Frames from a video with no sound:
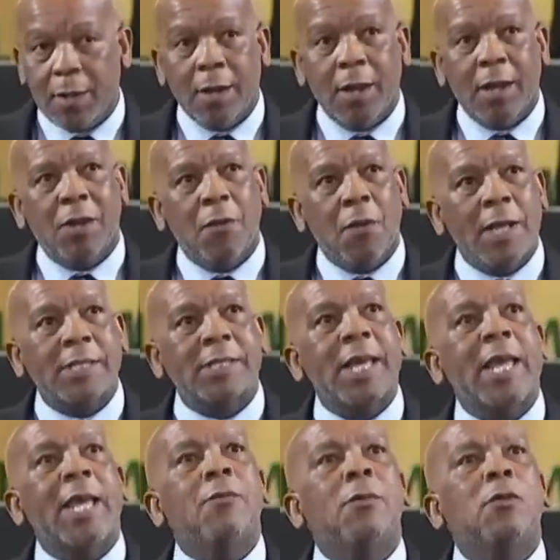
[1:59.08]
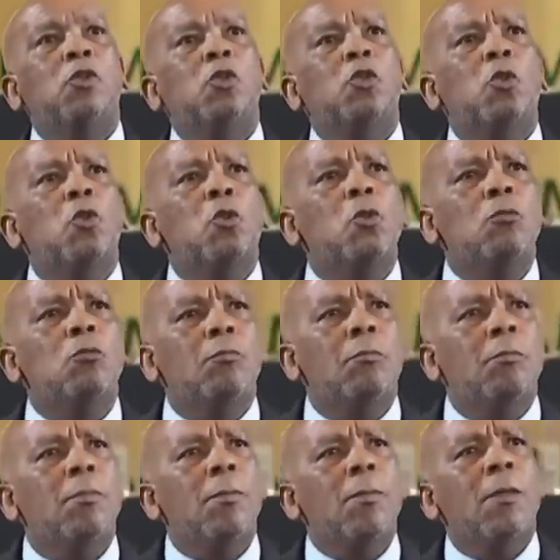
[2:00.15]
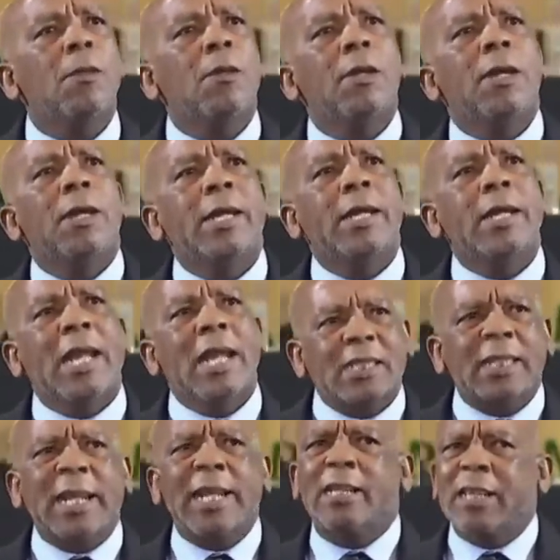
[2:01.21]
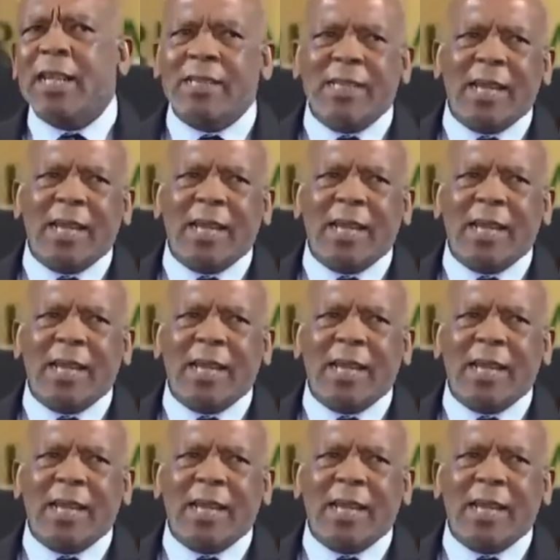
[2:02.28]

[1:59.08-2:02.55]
And he was able to illustrate that